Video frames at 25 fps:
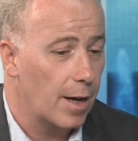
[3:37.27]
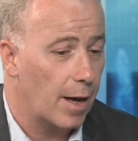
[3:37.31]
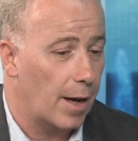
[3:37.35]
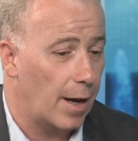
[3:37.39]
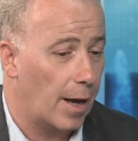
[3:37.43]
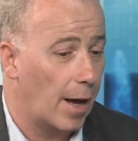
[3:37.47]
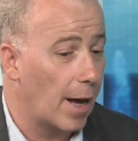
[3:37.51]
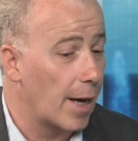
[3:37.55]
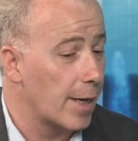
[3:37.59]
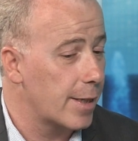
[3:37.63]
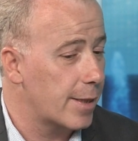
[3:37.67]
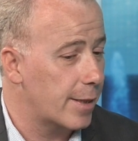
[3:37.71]
It
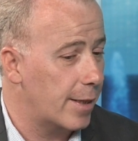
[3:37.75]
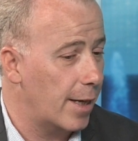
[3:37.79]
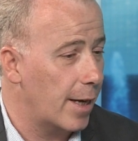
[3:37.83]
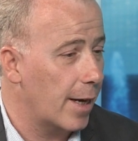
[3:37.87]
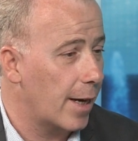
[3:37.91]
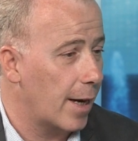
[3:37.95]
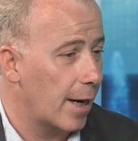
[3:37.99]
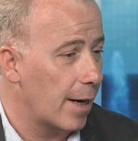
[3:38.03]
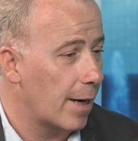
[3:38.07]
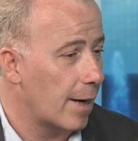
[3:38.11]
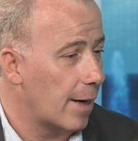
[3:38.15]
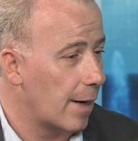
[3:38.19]
has
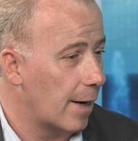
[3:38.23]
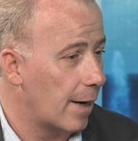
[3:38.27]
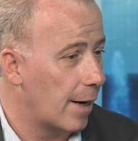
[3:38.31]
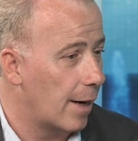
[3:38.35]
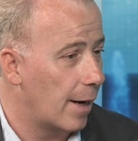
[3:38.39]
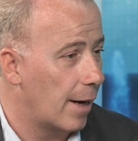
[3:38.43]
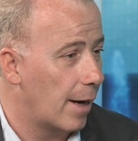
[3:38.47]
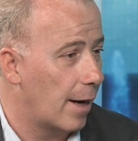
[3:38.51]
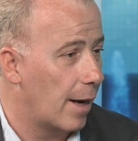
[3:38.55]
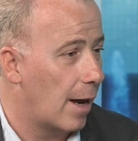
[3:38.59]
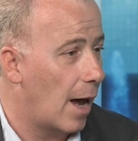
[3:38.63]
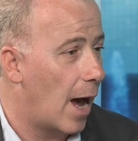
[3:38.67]
taken
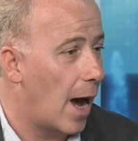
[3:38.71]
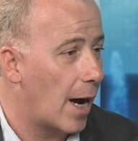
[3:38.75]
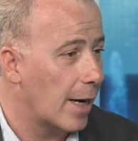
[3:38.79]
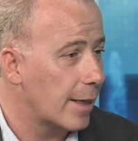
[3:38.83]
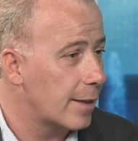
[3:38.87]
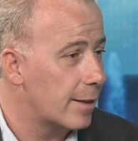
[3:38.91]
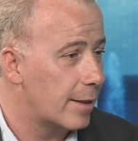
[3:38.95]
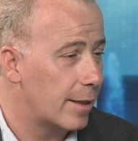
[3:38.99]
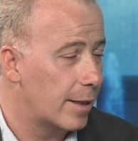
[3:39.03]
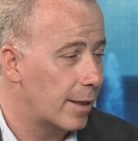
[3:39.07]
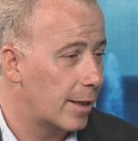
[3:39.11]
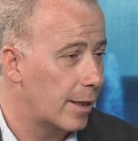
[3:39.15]

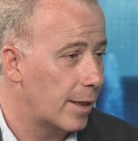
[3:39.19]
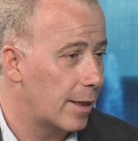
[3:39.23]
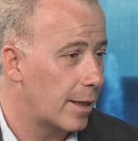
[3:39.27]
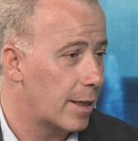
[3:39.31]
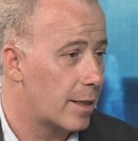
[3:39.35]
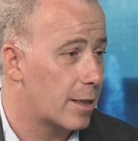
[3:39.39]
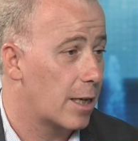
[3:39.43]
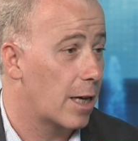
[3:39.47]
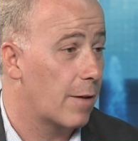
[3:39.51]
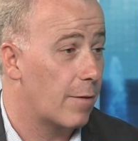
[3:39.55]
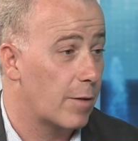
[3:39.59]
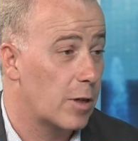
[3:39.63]
IT
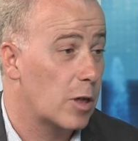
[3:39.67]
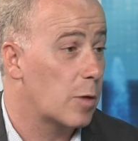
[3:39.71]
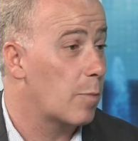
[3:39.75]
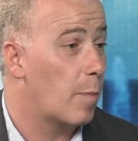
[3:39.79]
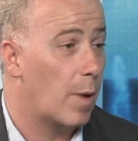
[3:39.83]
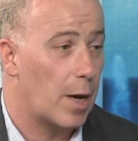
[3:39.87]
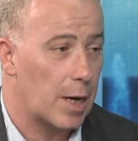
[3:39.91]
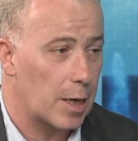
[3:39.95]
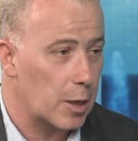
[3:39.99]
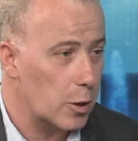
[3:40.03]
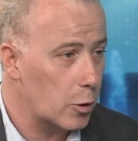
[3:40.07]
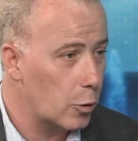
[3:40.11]
services
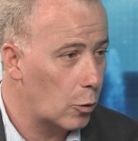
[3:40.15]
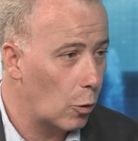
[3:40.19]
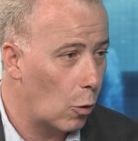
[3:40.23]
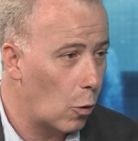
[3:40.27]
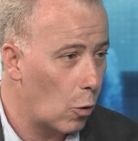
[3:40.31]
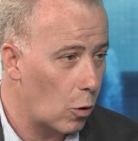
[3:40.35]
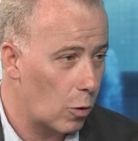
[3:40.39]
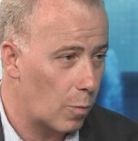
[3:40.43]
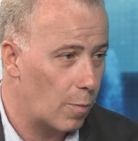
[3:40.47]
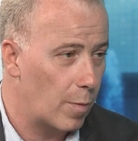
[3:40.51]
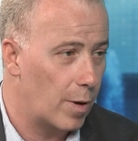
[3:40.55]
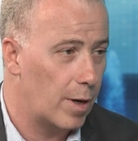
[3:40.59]
by a
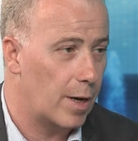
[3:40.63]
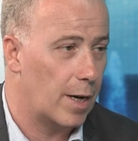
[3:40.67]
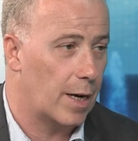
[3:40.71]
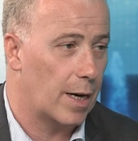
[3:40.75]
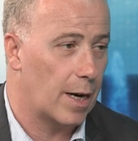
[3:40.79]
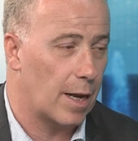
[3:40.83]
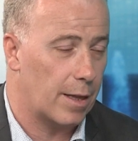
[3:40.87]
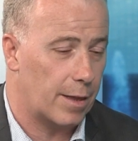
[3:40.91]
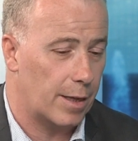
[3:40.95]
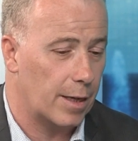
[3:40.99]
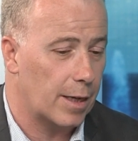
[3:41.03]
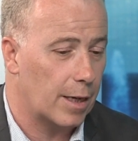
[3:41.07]
storm,
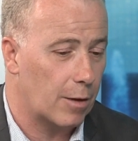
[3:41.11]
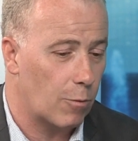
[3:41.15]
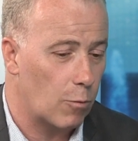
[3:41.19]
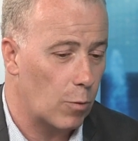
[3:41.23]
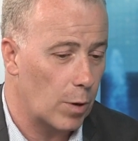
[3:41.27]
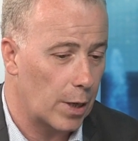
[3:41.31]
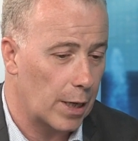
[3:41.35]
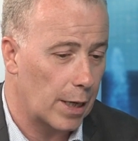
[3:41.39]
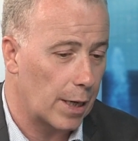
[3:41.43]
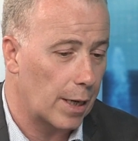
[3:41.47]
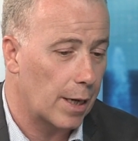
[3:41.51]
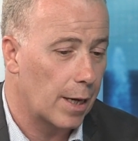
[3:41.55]
and I think
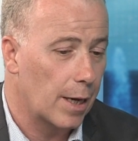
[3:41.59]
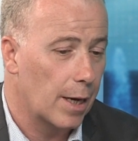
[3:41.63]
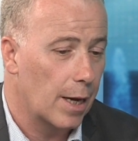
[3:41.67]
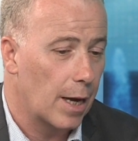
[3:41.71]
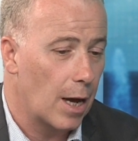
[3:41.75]
we